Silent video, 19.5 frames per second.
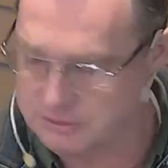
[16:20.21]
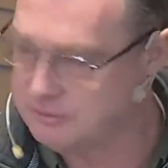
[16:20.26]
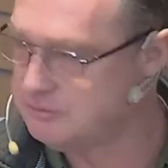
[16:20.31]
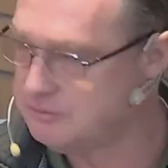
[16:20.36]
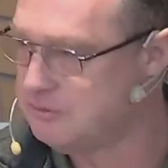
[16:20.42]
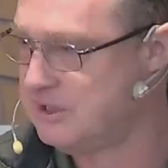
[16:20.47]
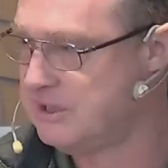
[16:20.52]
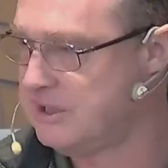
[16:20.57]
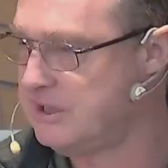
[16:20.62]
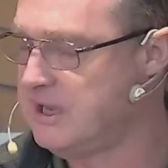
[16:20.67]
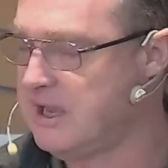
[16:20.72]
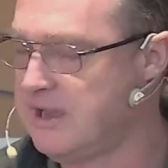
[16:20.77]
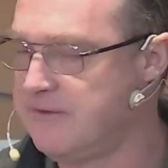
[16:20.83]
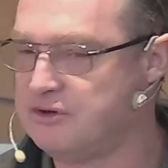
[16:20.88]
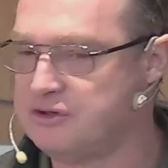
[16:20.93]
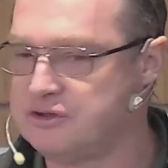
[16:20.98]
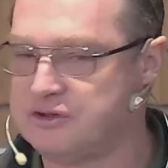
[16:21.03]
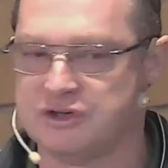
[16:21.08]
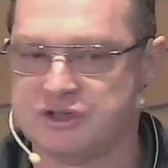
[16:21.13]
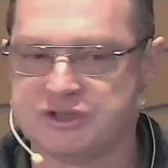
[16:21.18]
Do you
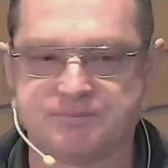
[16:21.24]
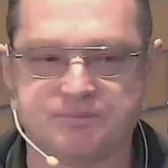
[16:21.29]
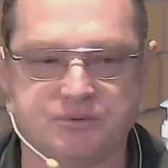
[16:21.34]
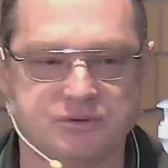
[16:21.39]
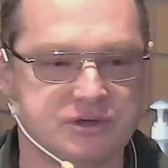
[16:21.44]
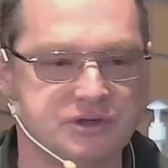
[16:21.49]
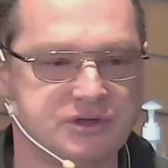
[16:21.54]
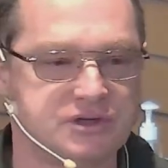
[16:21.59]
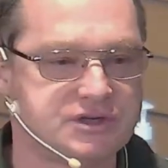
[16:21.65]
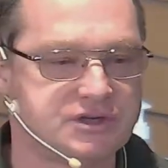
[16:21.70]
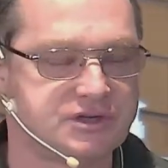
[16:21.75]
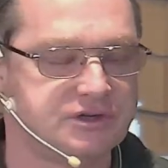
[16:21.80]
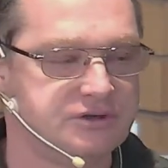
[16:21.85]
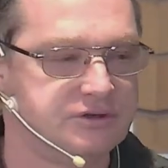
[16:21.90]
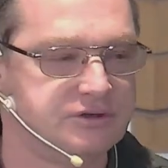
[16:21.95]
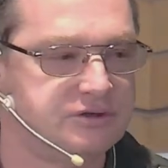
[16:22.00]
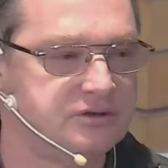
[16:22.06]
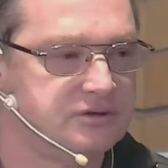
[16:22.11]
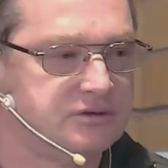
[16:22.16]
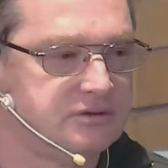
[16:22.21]
really have a gospel
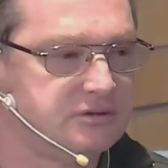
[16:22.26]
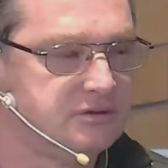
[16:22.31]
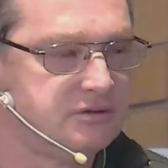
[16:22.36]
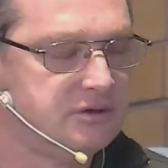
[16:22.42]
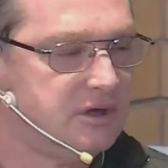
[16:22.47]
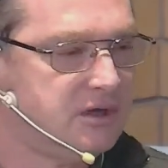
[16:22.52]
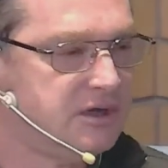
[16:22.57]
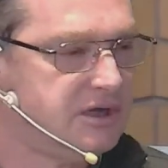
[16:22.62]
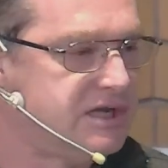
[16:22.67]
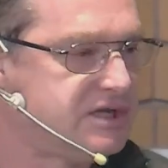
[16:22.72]
concern?